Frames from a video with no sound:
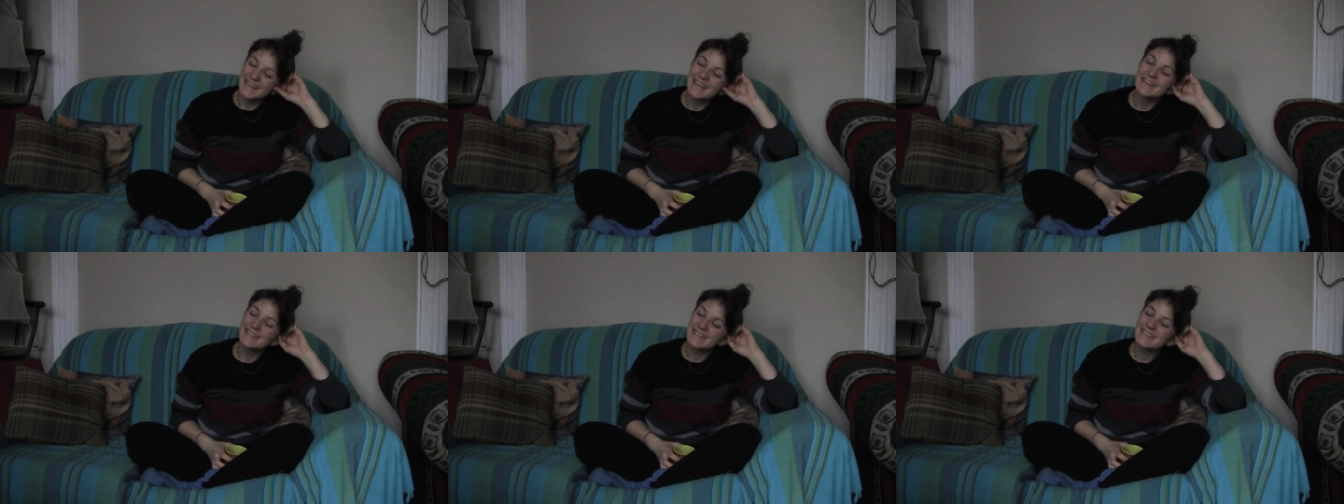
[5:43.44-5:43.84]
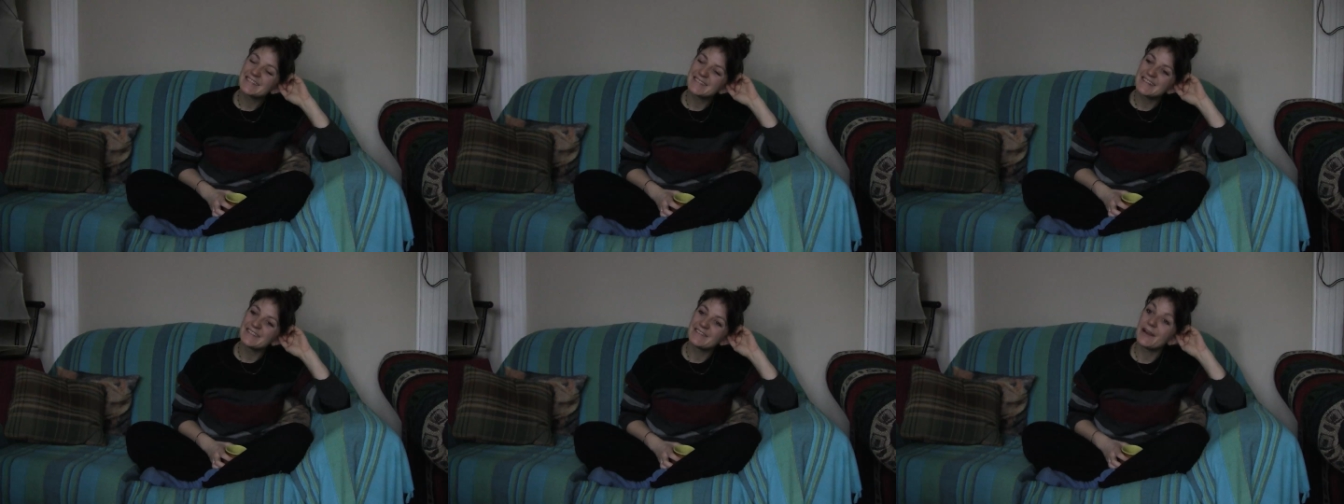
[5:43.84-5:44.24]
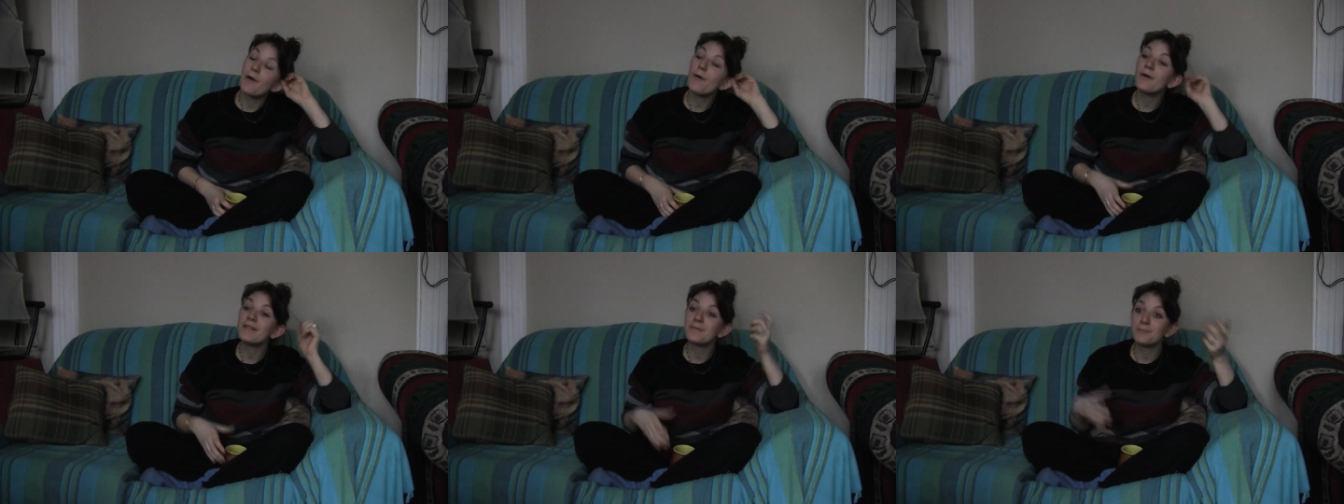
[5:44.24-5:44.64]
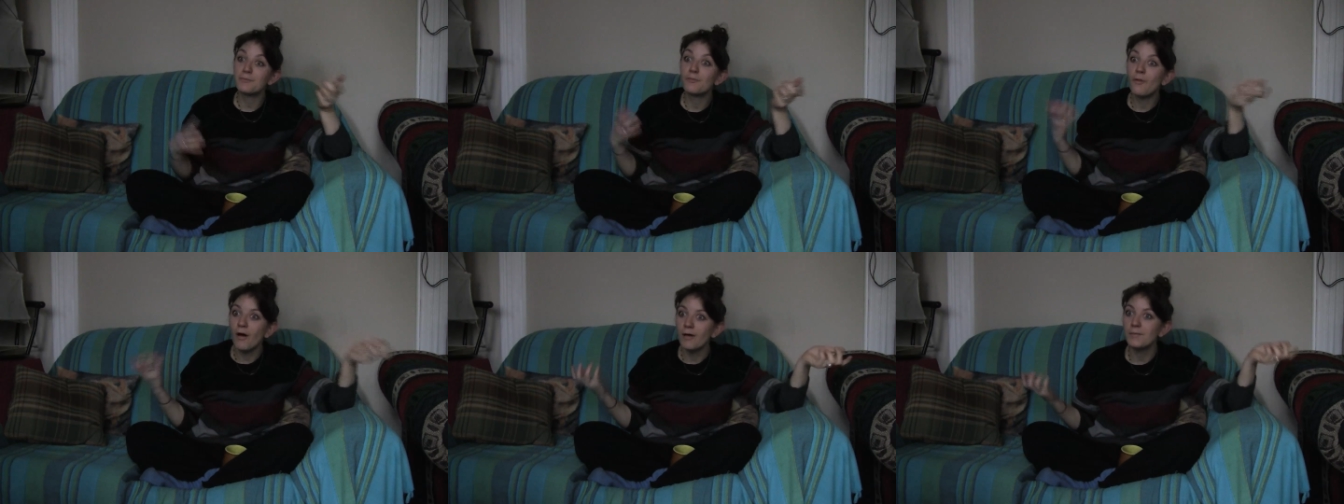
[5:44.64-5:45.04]
it was really fun. Oh, and
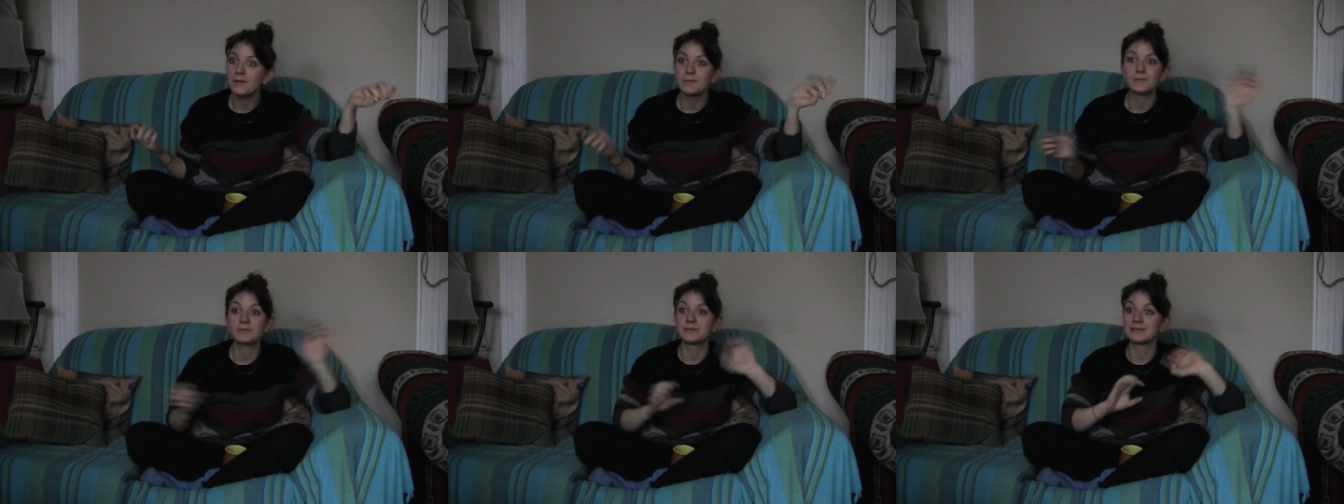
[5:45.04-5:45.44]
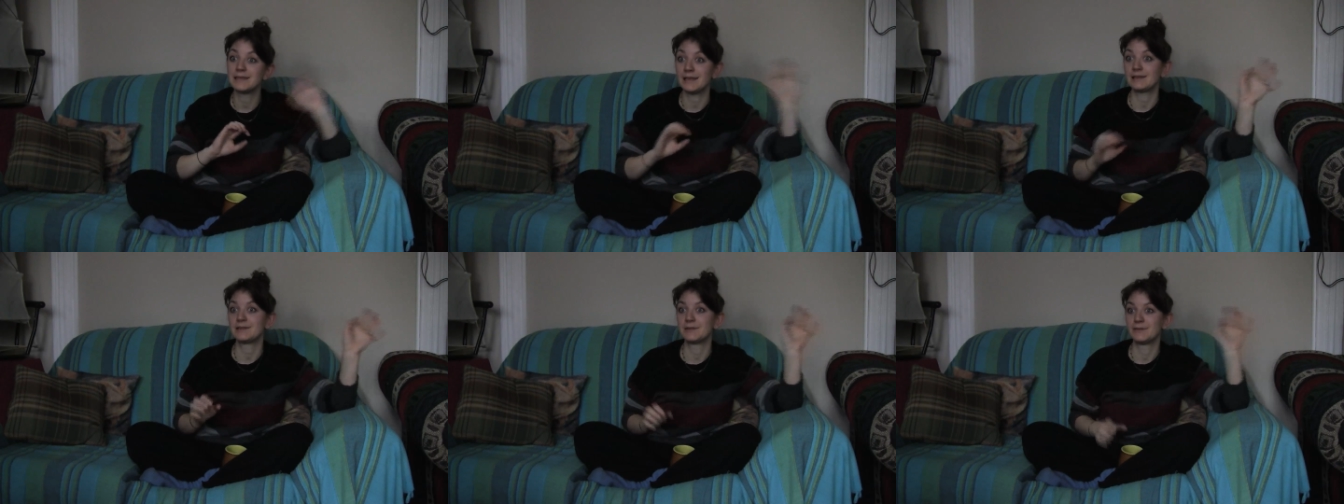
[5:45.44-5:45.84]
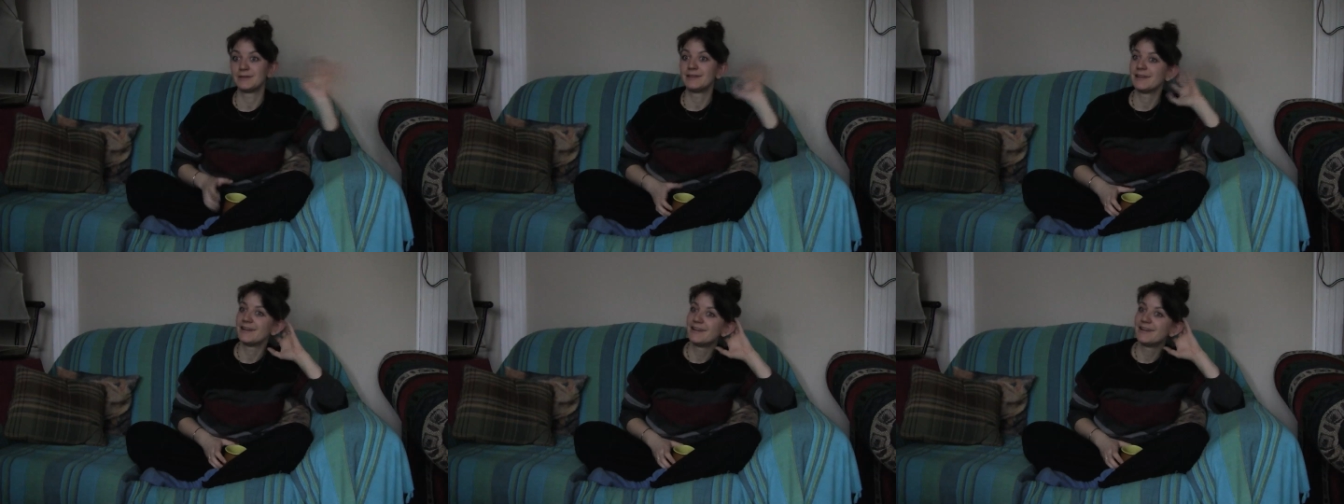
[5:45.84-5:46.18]
wallpaper was nuts over there.